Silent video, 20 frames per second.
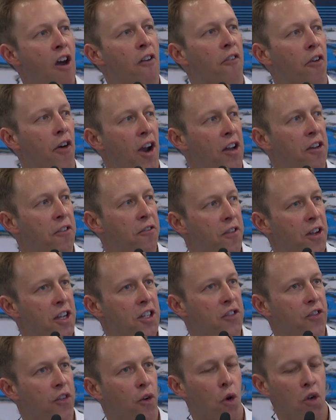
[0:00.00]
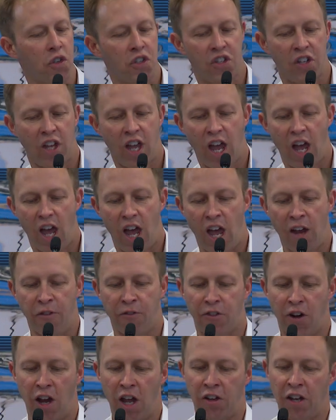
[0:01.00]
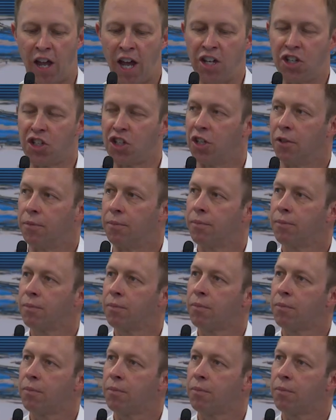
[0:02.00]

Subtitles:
for our Defence Force and for our nation.